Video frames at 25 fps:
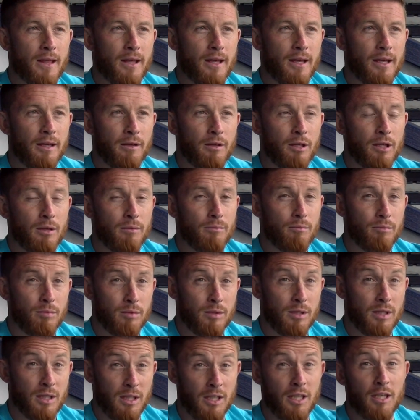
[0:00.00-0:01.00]

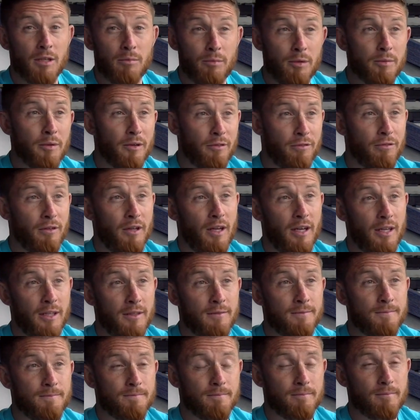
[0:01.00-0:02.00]
The year we were
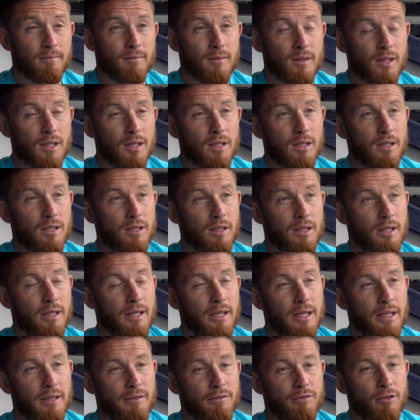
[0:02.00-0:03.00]
flying,
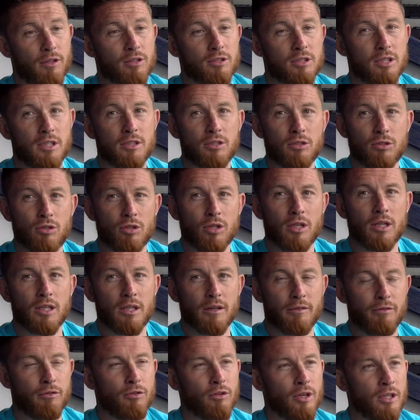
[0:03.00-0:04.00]
the first season Dougie had a
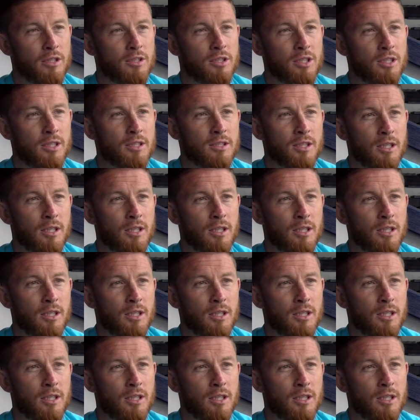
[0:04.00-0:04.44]
few injuries,